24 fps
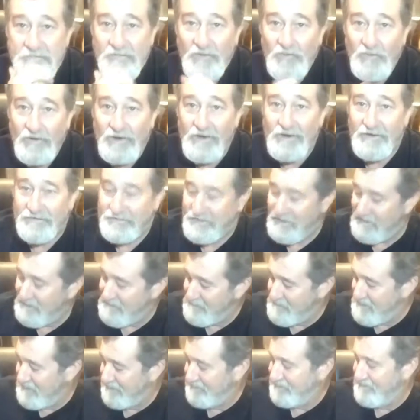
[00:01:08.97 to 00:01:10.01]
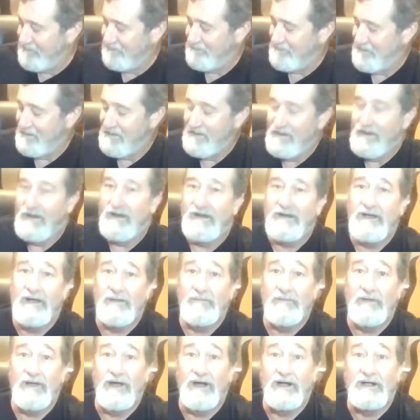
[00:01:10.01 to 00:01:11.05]
we're going to talk about a
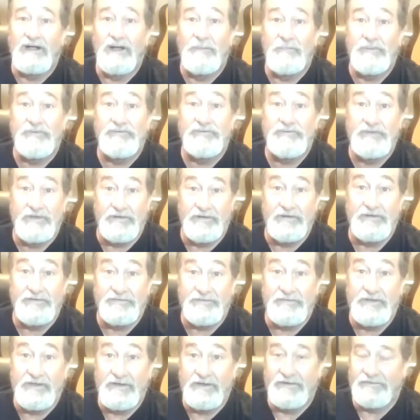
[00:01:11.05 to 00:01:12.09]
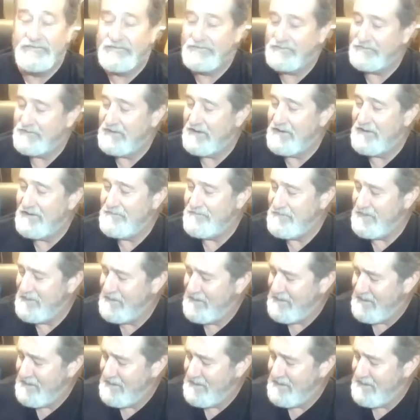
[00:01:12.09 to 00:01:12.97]
couple of serious things this time.